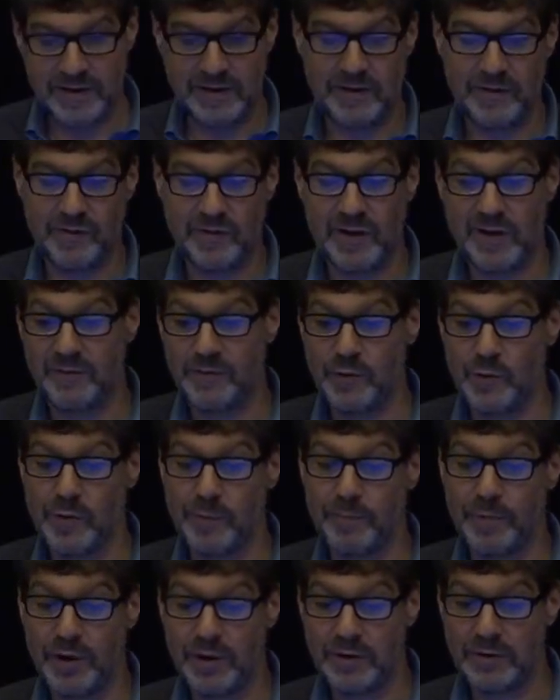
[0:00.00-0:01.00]
is, if you
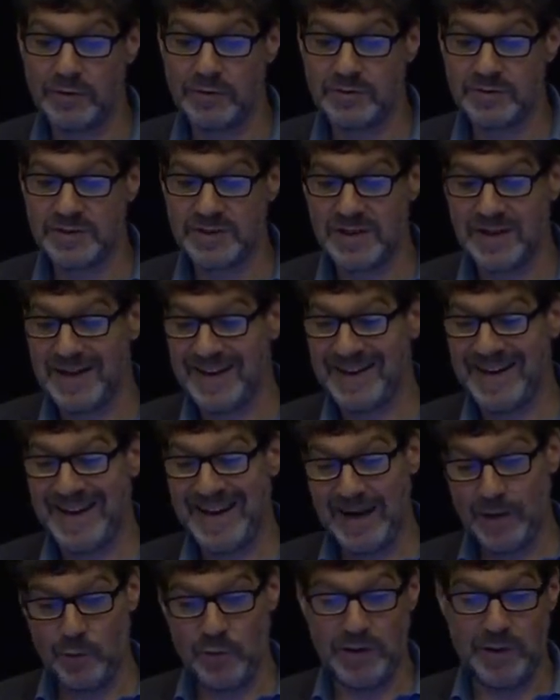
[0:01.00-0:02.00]
oppose an
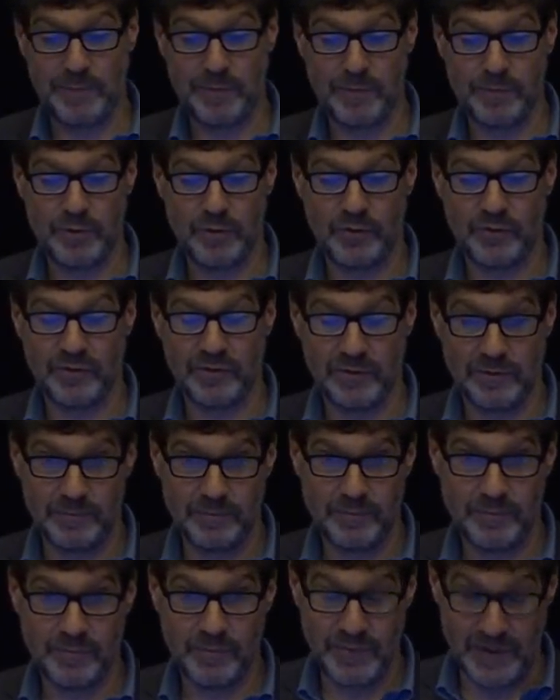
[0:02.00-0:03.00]
equity proposal,
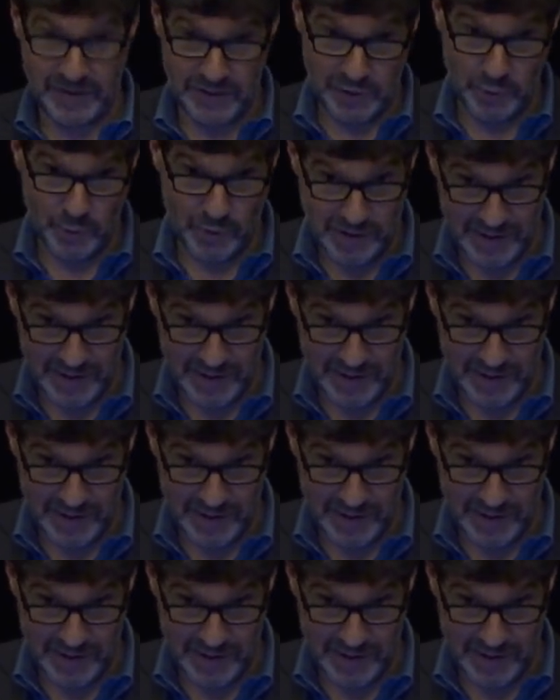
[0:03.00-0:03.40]
then you